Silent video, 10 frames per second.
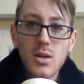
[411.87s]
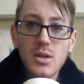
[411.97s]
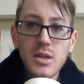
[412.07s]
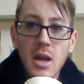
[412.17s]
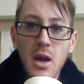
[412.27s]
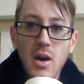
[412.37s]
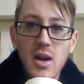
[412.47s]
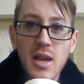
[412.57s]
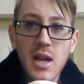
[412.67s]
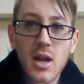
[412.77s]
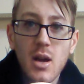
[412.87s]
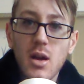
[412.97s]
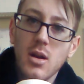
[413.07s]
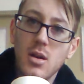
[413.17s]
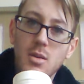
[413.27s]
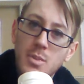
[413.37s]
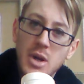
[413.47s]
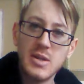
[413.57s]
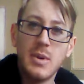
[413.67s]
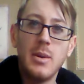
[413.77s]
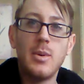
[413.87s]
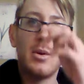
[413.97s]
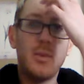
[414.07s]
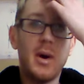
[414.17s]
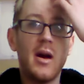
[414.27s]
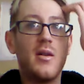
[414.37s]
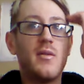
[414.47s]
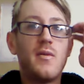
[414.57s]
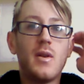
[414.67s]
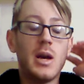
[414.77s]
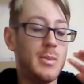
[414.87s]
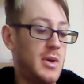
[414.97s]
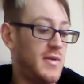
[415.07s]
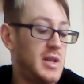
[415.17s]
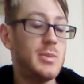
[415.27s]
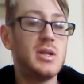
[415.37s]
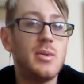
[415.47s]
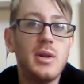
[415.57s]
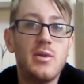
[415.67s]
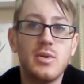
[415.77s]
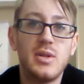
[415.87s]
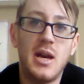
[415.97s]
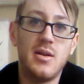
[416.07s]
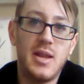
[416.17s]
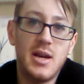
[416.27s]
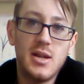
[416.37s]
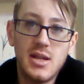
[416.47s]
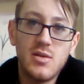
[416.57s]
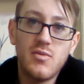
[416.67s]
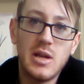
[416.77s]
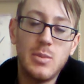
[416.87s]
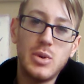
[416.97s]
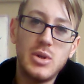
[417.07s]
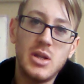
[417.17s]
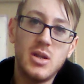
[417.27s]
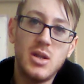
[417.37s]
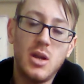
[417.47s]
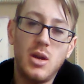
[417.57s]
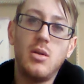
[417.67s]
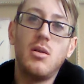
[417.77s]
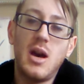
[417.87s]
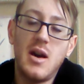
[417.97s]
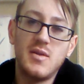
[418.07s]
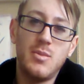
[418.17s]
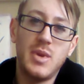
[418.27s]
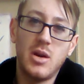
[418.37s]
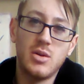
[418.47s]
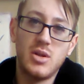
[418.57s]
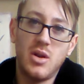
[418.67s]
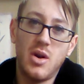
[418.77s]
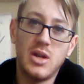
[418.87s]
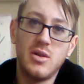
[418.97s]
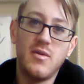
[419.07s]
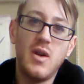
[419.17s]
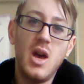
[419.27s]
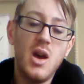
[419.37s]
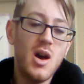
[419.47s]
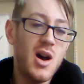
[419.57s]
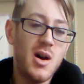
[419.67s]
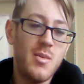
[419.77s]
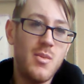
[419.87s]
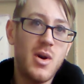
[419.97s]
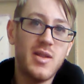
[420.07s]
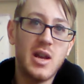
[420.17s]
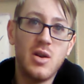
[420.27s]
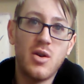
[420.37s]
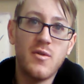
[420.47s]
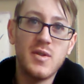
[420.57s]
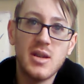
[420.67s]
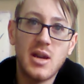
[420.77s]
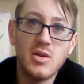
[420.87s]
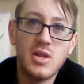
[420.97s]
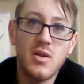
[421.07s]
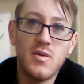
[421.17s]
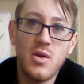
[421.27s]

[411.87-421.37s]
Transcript: So I think most people are aware of vitamins and minerals now, that it's really important to have something on side of. I think a lot of us are guilty of